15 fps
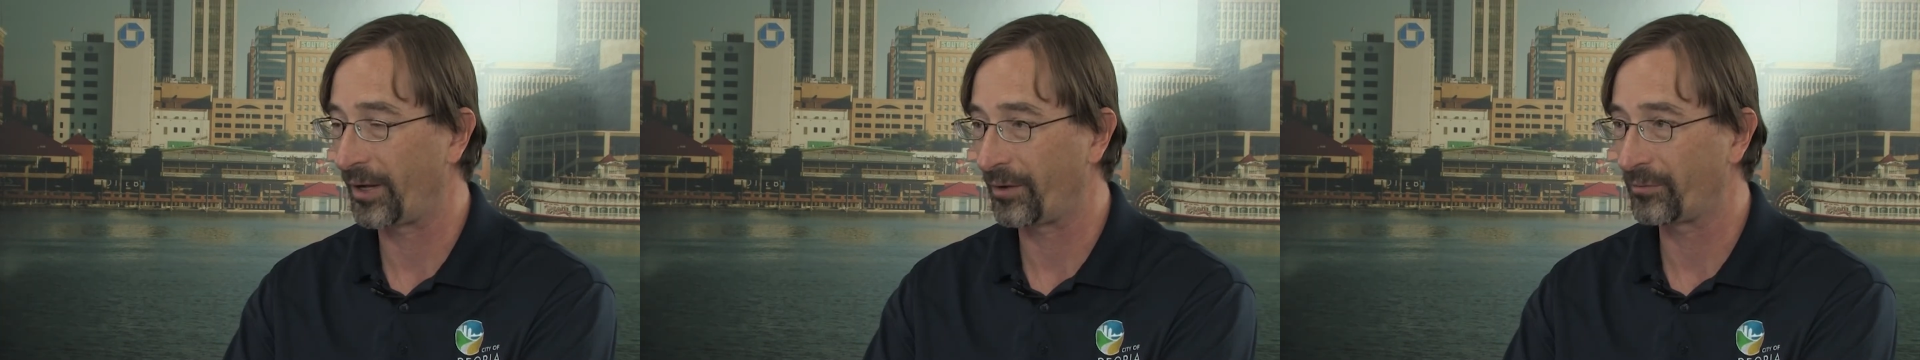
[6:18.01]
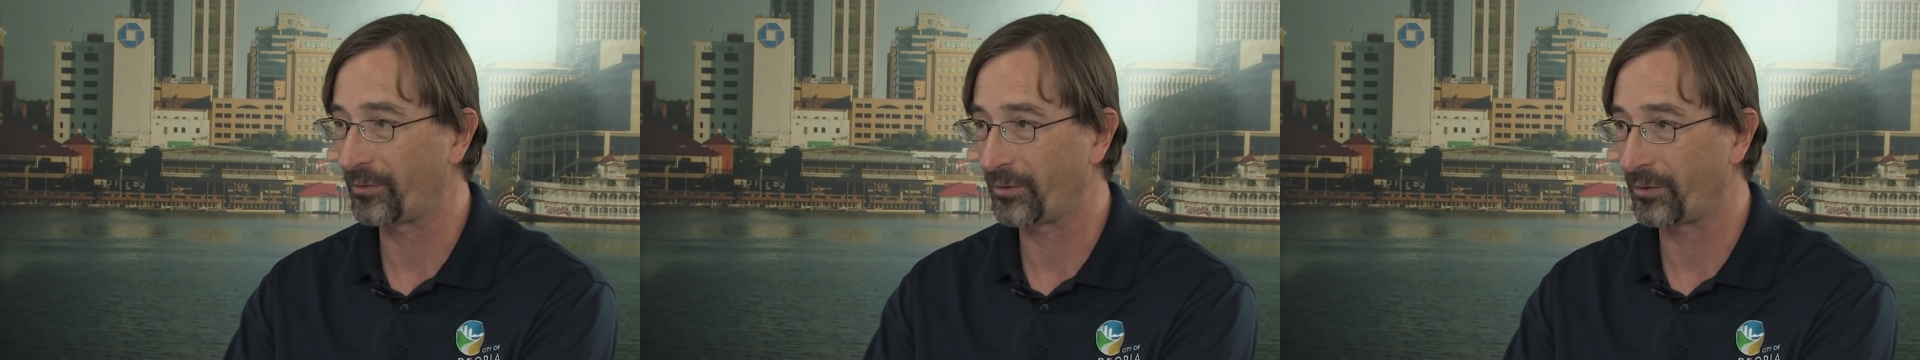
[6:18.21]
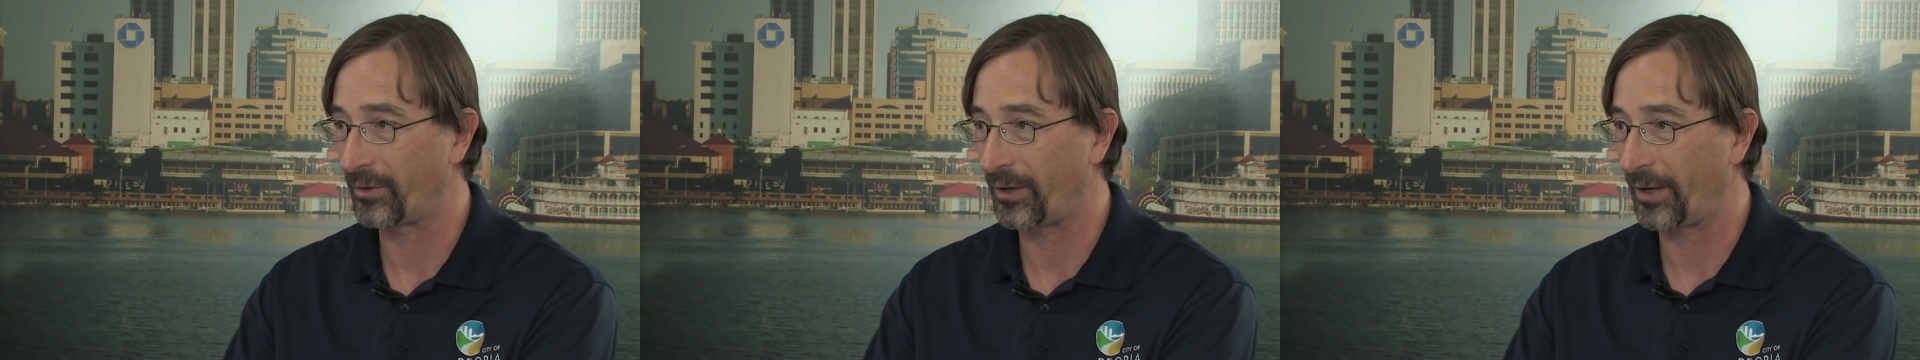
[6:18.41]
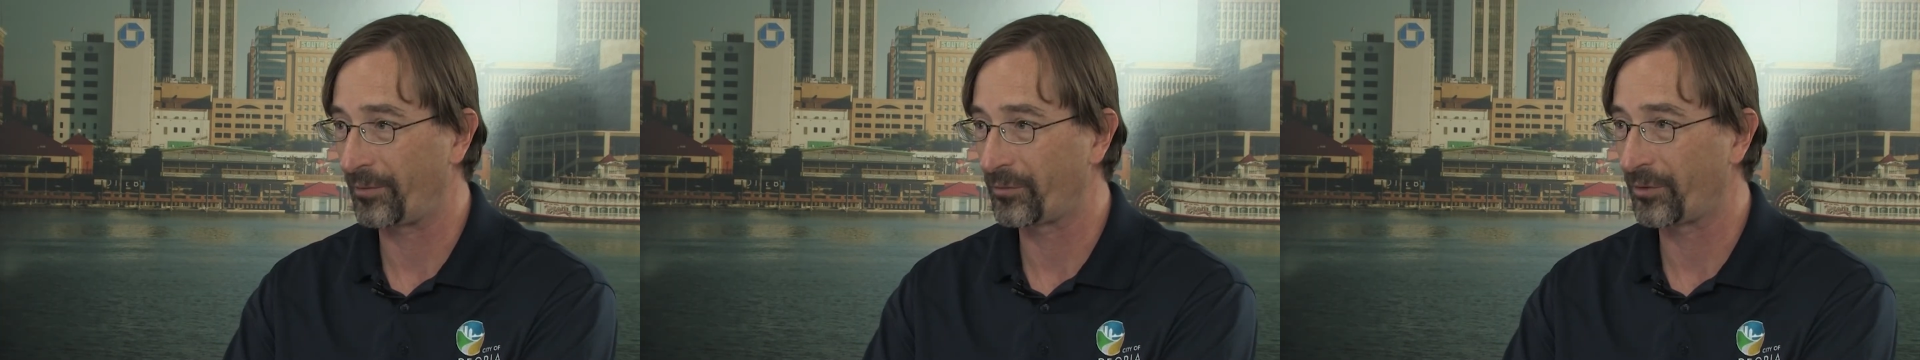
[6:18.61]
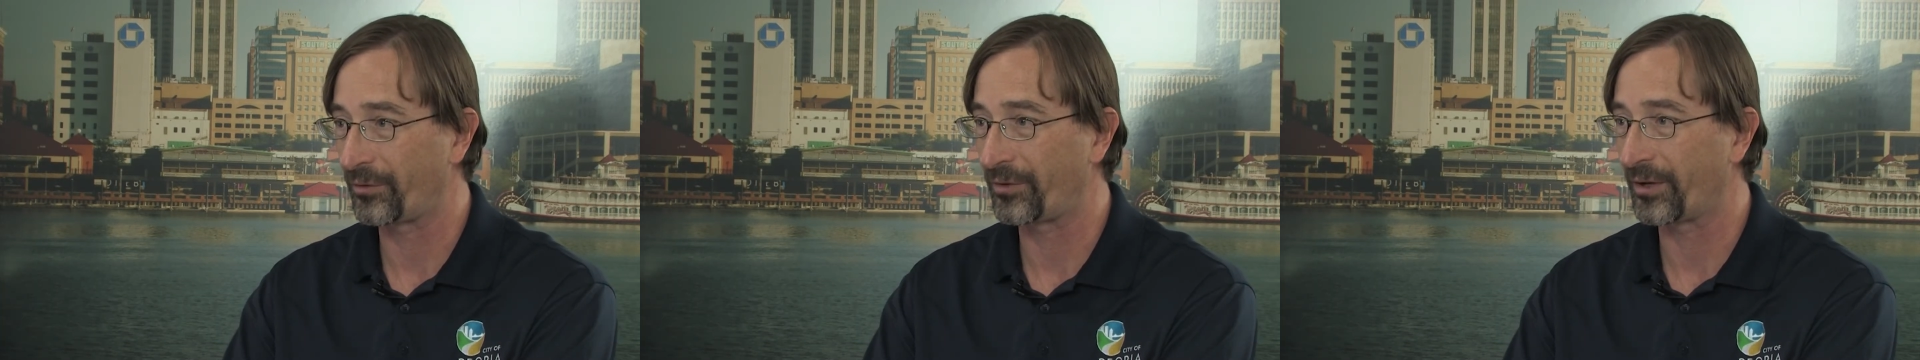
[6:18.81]

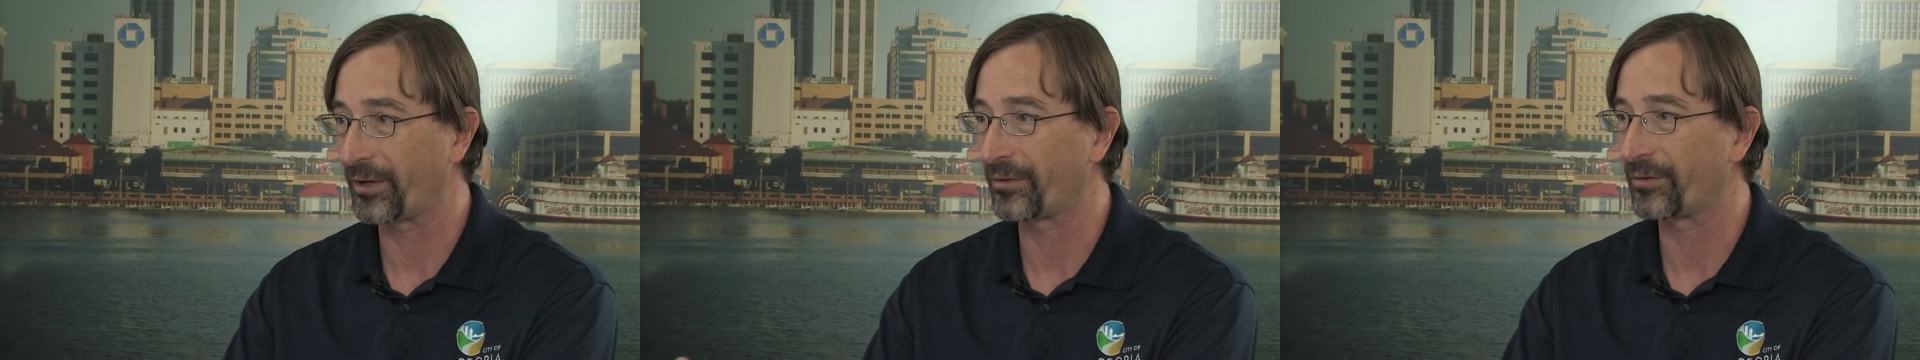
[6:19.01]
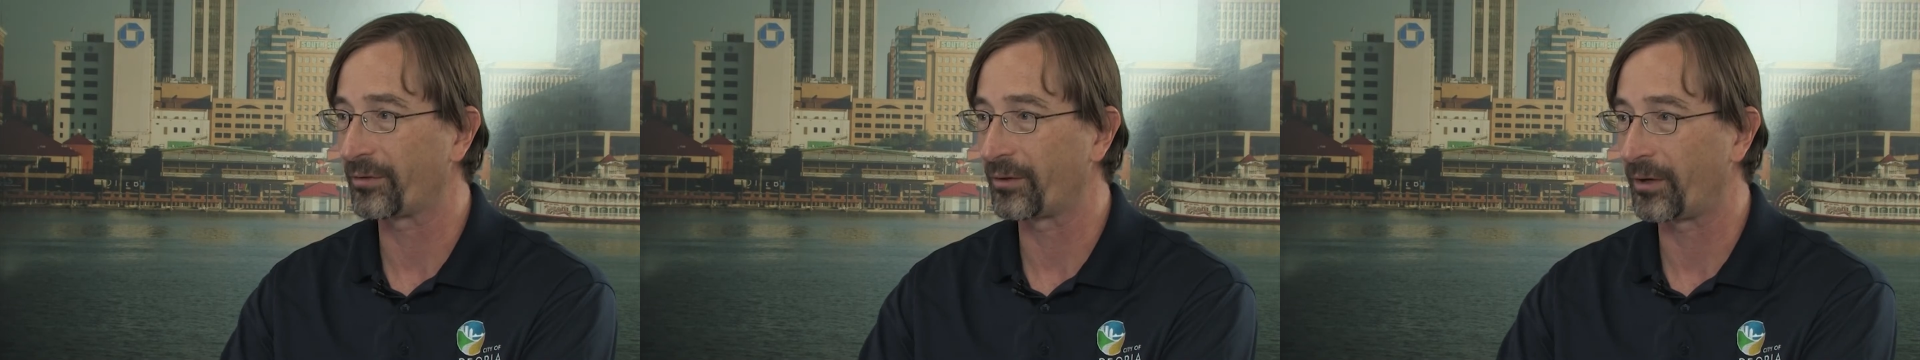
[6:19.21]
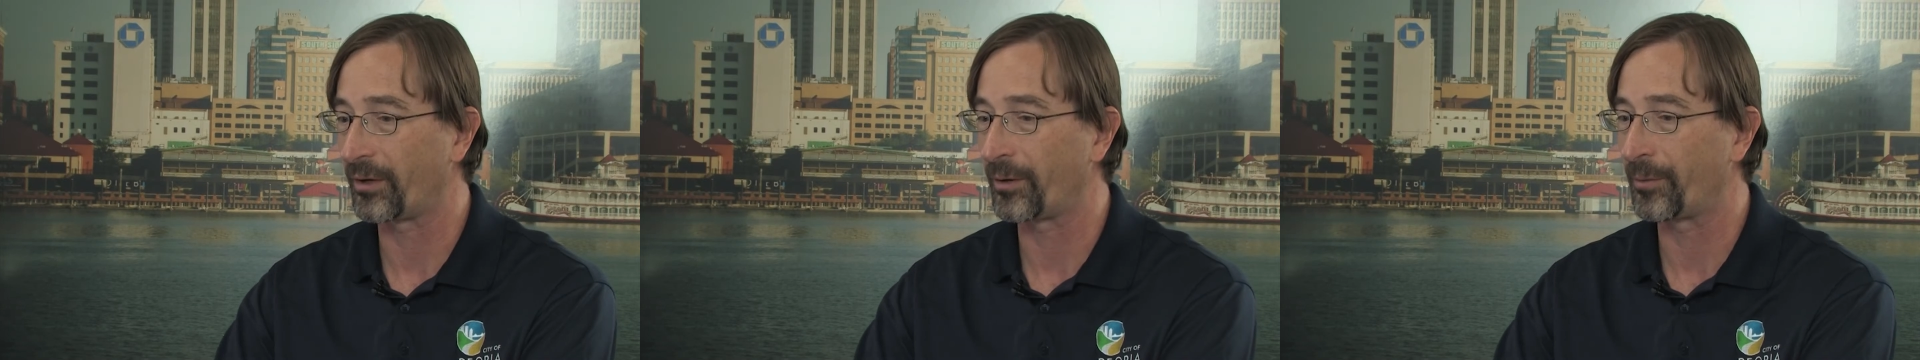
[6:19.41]
after 6,